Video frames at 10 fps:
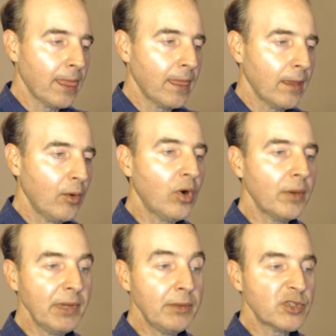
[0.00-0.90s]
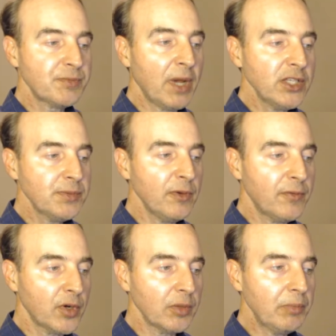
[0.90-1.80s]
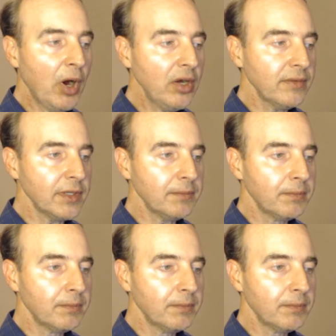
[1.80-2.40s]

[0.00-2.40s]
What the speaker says: or been responsible for a good part of it.